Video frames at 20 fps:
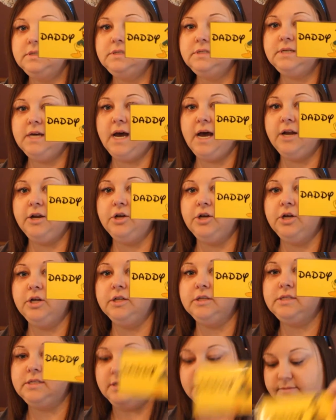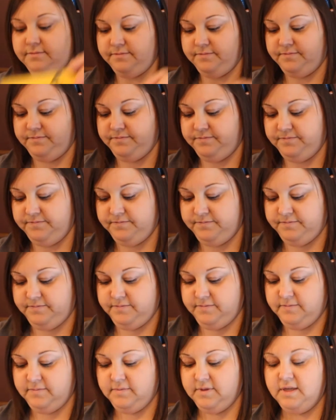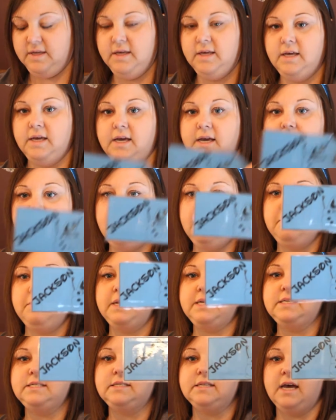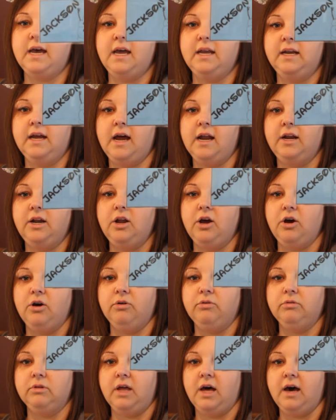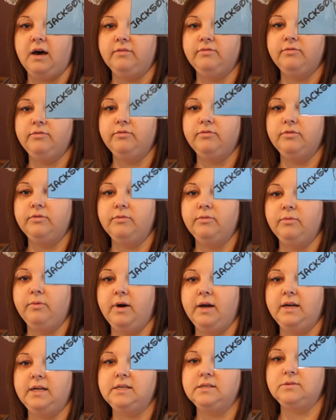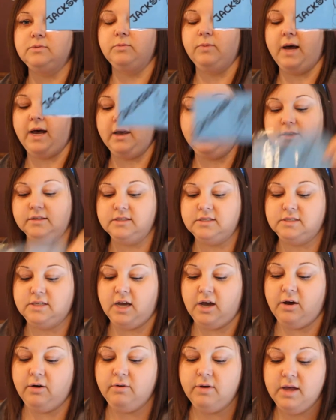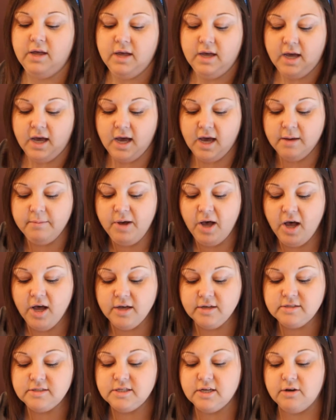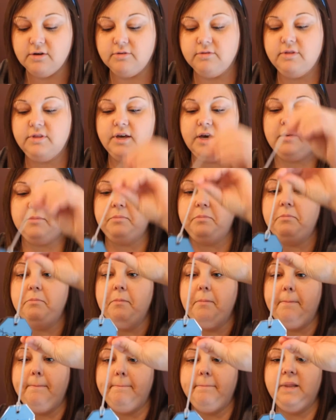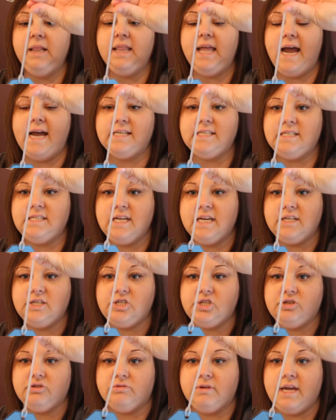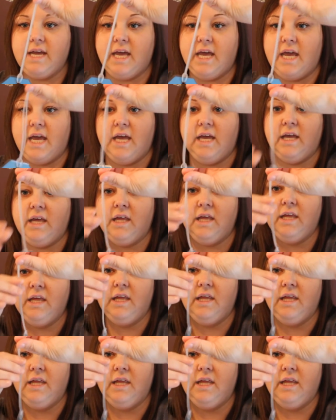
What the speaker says: Donald. And then my son got an Olaf one as well. So also the plastic string